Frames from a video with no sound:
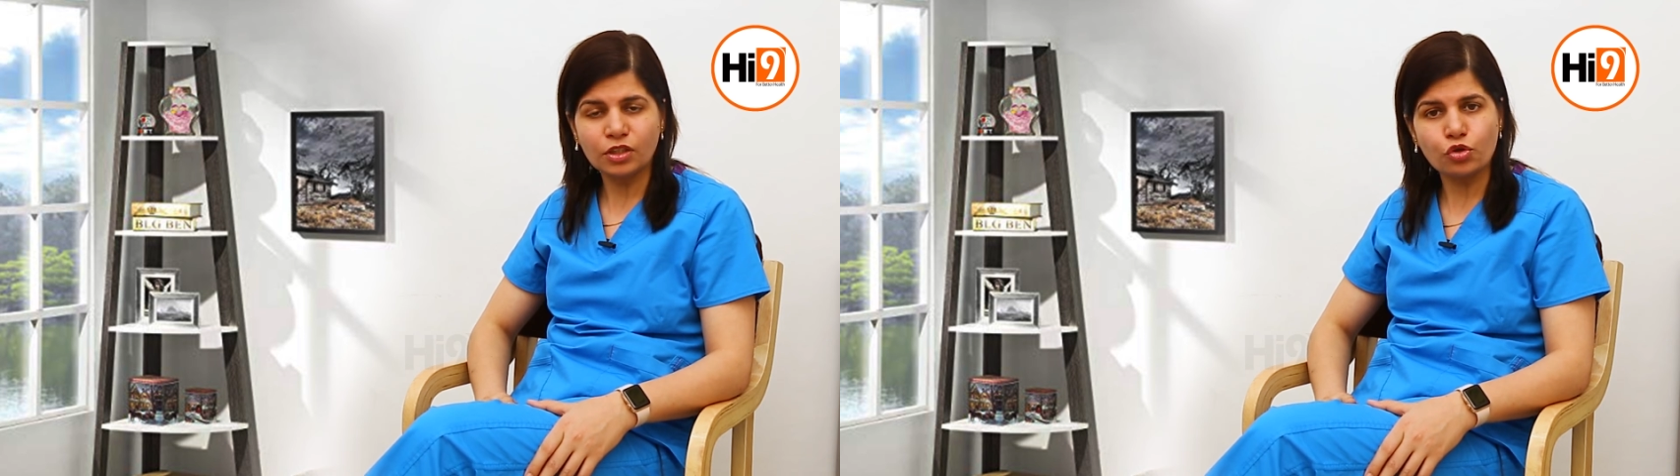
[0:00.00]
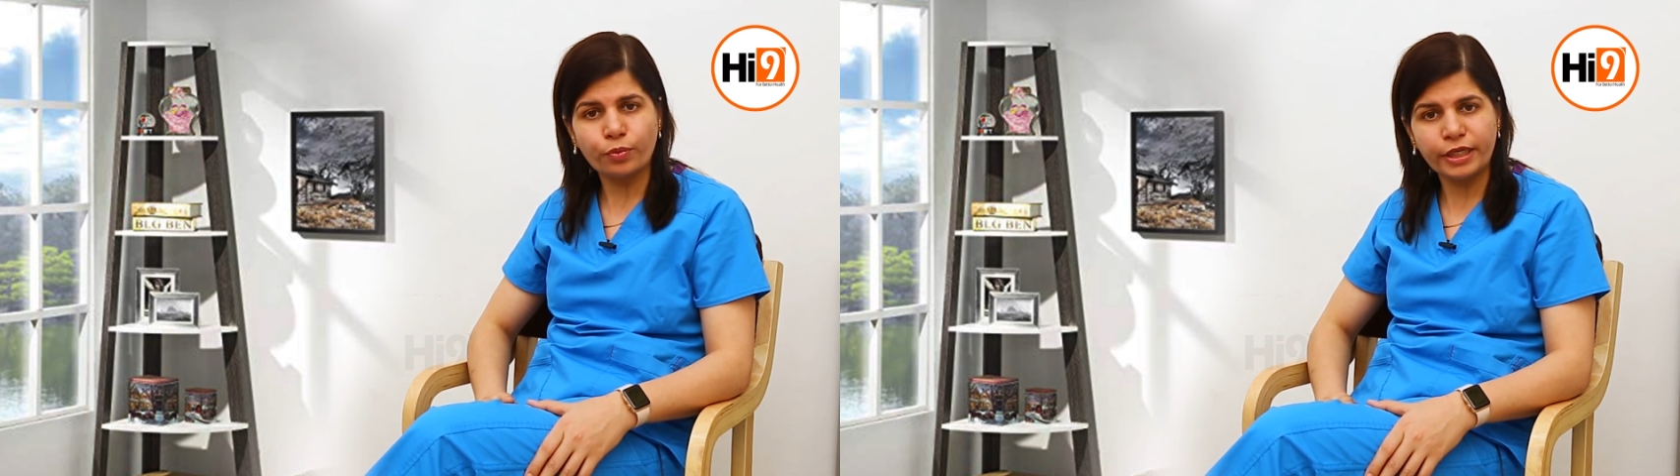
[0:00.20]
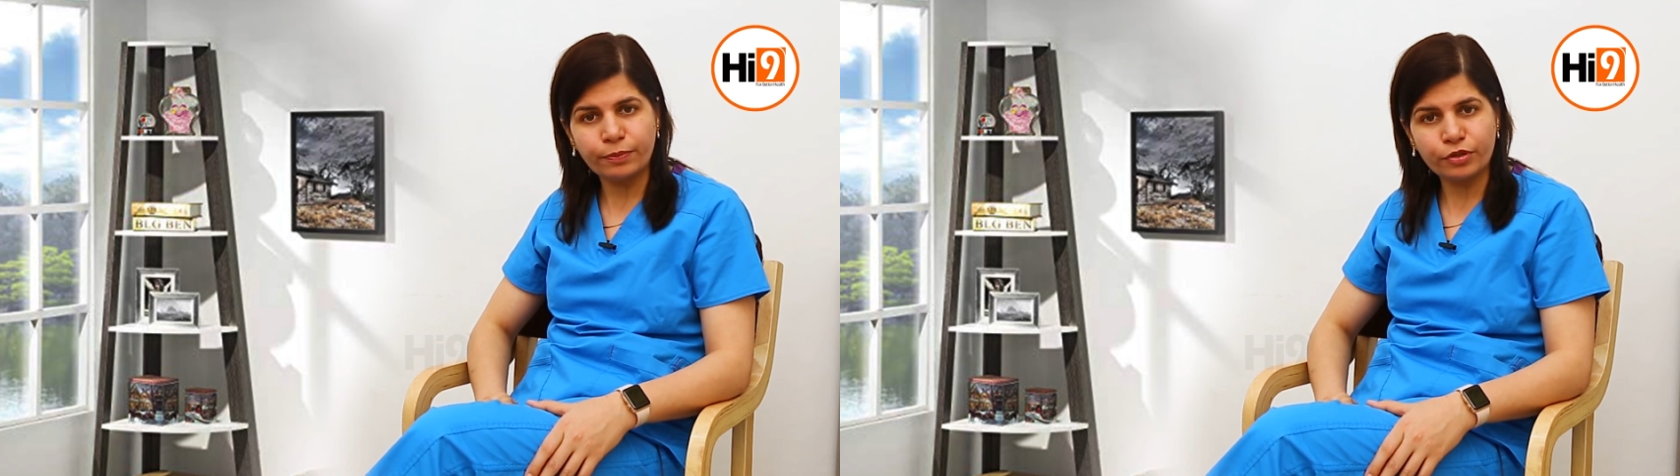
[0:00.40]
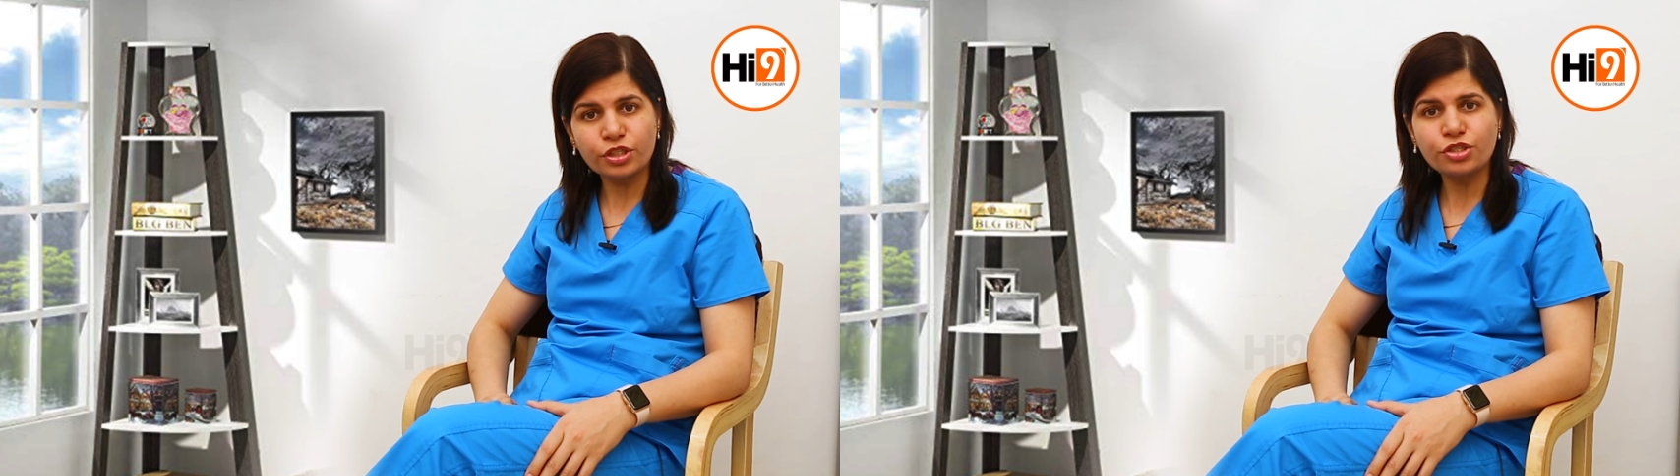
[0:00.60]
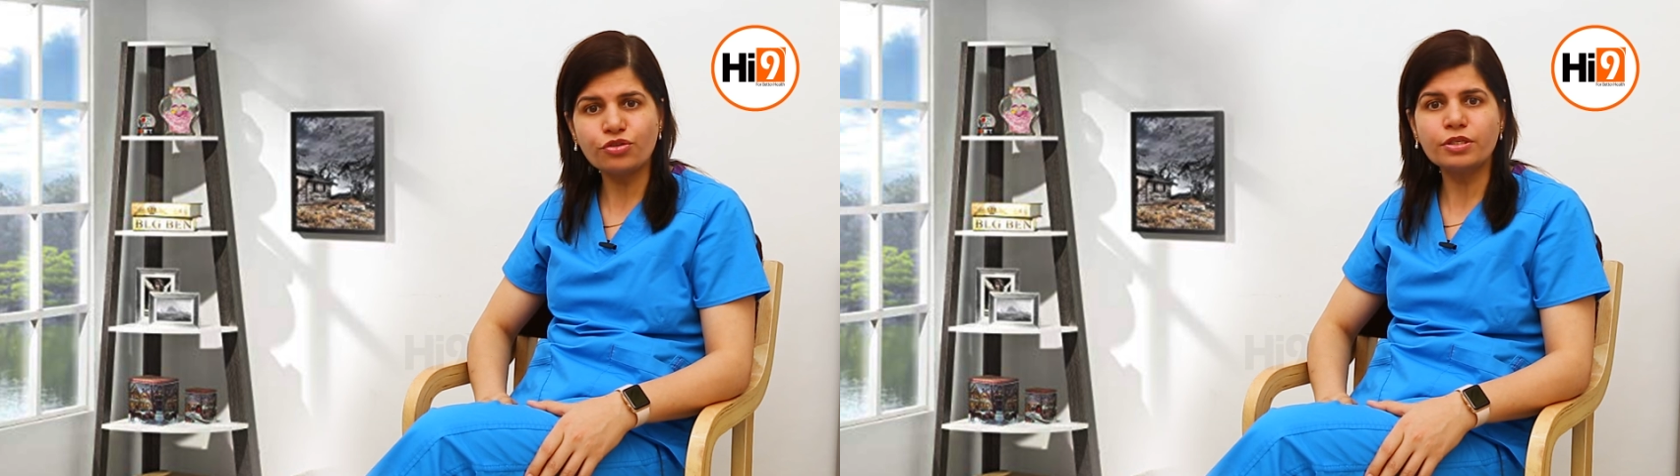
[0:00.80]
So many
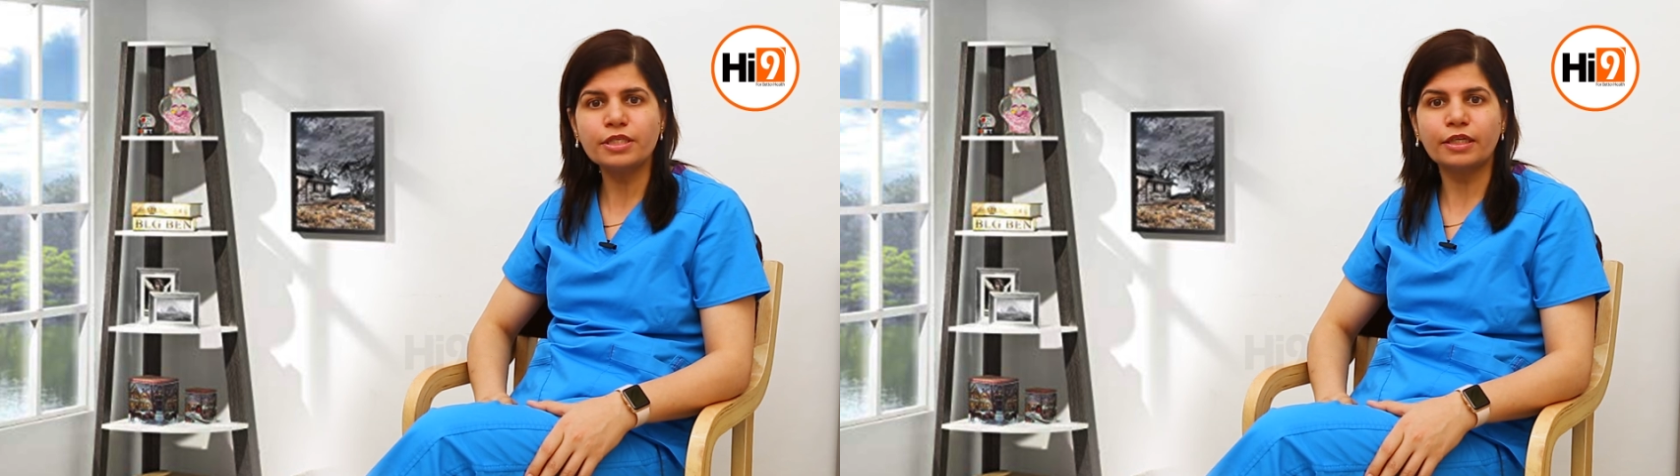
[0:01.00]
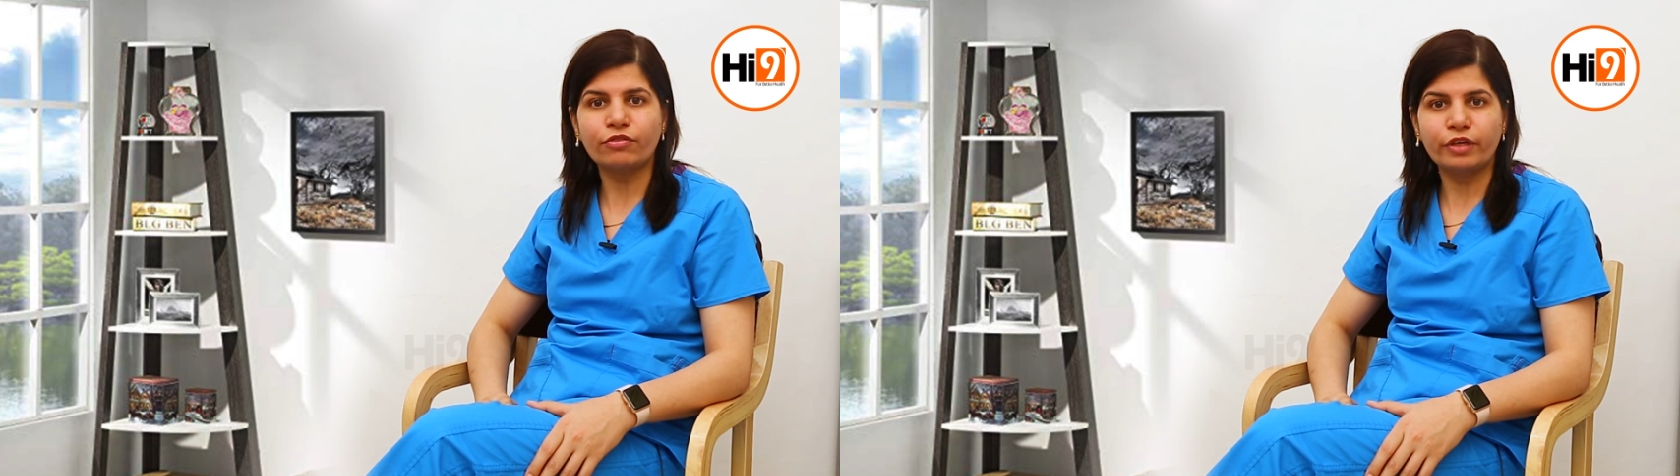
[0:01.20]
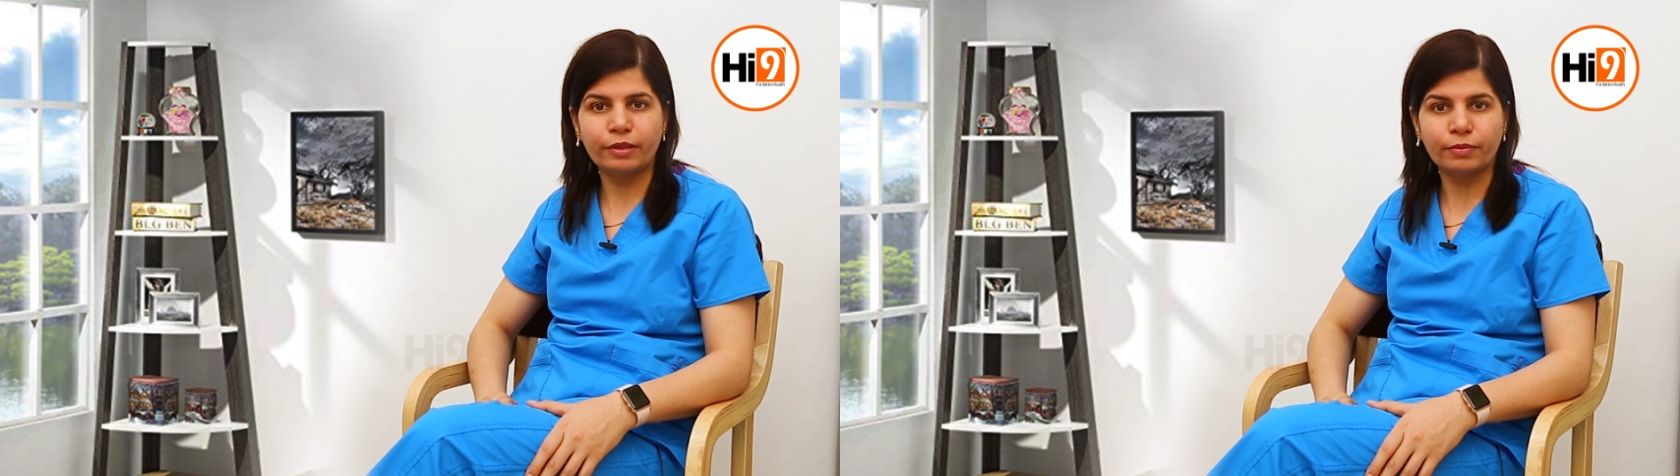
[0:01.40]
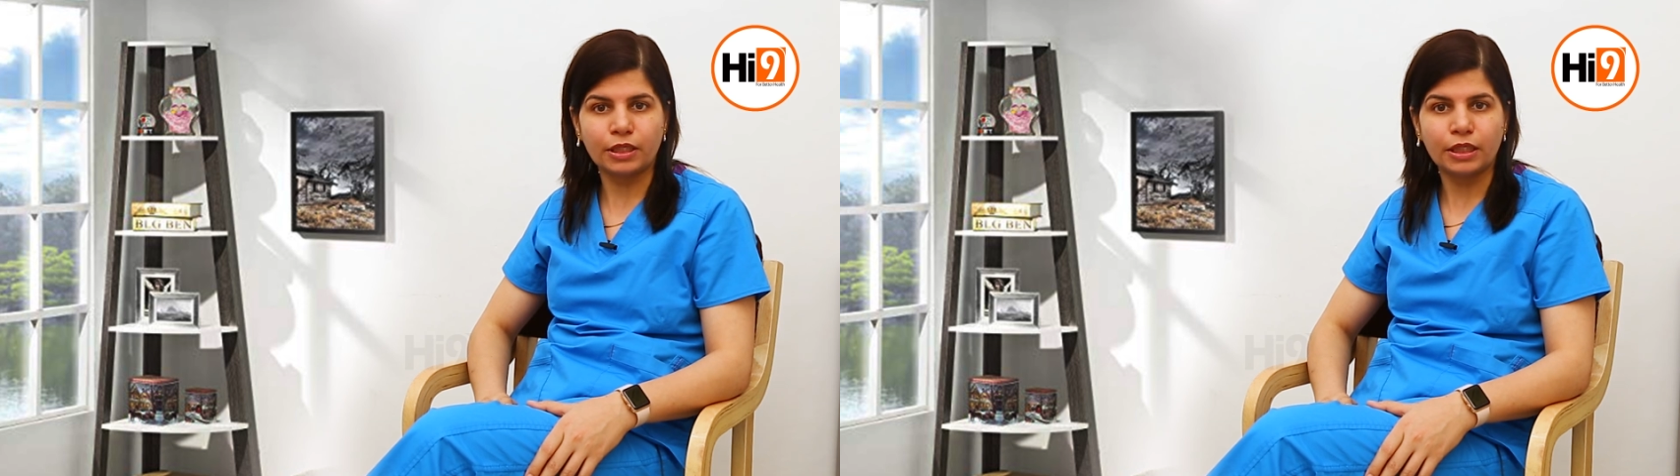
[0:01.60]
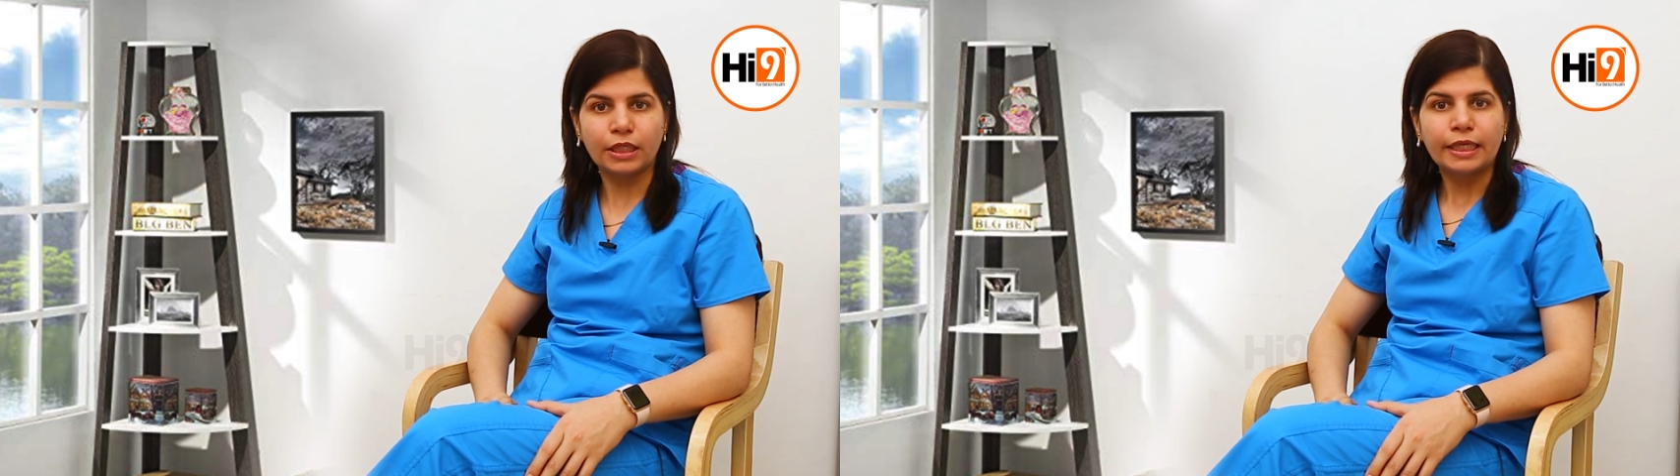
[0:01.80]
progesterones are available.